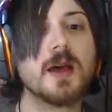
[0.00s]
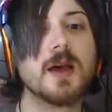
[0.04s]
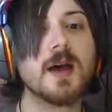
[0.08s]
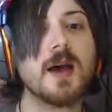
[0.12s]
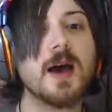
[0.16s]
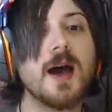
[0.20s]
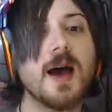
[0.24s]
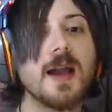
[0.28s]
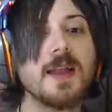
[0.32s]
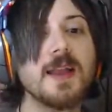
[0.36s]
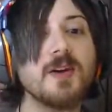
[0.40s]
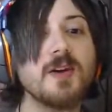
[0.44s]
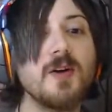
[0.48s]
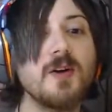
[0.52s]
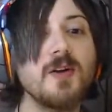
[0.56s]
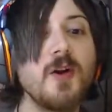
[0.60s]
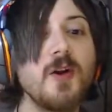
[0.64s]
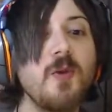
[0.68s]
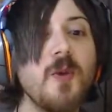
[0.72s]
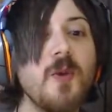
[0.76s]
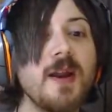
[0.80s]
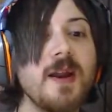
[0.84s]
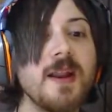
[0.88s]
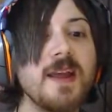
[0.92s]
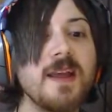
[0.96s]
I don't know
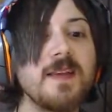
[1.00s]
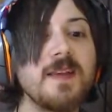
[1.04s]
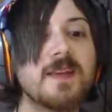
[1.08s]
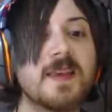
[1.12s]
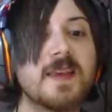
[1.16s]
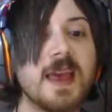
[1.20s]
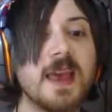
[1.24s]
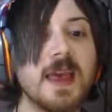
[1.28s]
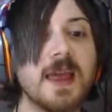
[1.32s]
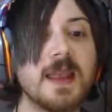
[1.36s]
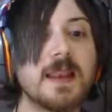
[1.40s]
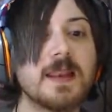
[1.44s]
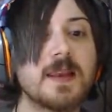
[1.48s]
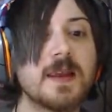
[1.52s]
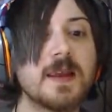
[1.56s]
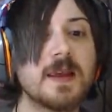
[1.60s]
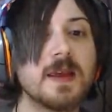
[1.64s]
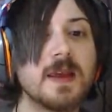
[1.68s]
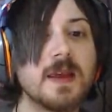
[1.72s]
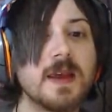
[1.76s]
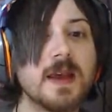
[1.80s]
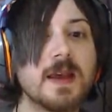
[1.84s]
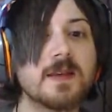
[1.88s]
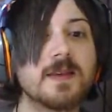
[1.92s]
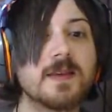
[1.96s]
where it is, kid.
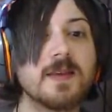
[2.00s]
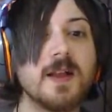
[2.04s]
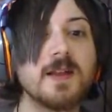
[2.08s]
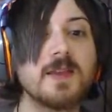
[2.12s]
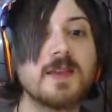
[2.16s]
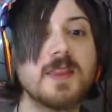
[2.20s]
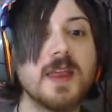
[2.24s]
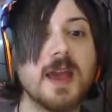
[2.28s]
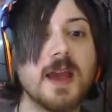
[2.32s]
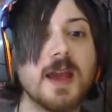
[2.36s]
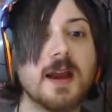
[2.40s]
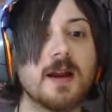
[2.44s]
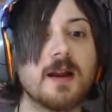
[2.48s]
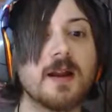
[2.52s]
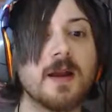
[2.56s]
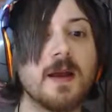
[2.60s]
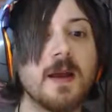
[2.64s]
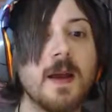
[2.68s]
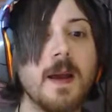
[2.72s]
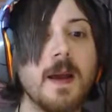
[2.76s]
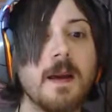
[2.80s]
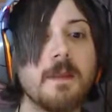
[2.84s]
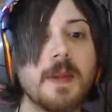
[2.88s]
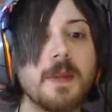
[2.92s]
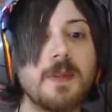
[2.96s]
It's not there.
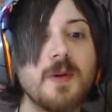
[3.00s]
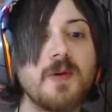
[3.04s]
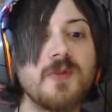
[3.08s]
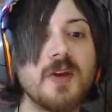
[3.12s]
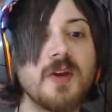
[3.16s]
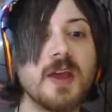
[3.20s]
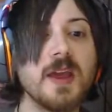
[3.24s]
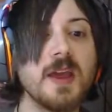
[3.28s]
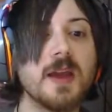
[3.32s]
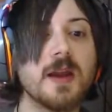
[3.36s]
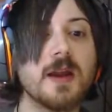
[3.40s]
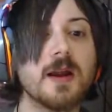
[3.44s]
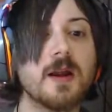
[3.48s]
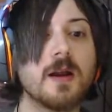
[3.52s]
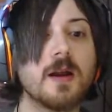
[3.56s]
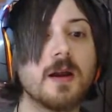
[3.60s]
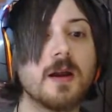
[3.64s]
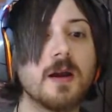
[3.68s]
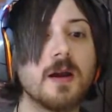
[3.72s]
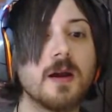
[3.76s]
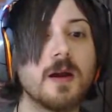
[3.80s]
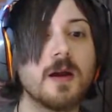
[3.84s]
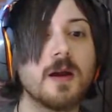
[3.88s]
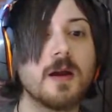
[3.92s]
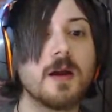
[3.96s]
Maybe over here.
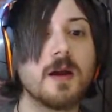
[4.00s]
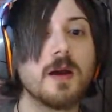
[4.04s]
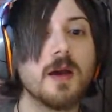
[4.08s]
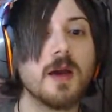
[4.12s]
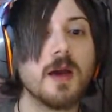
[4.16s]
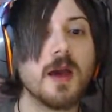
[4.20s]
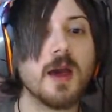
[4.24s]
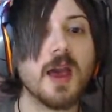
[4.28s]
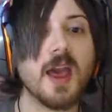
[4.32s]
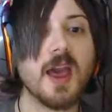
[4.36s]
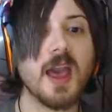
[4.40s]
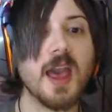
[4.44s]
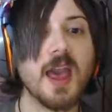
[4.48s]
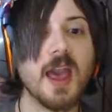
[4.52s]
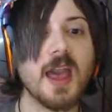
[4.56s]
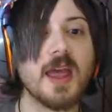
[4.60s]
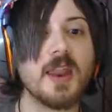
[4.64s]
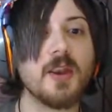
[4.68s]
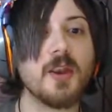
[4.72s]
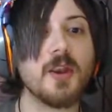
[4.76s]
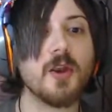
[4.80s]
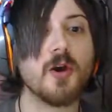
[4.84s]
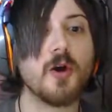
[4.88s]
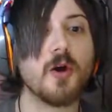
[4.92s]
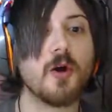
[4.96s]

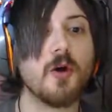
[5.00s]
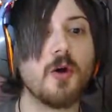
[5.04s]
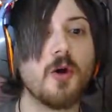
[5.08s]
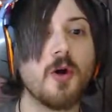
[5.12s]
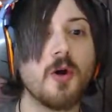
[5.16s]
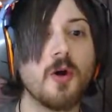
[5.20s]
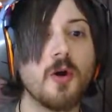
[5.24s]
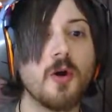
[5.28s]
No.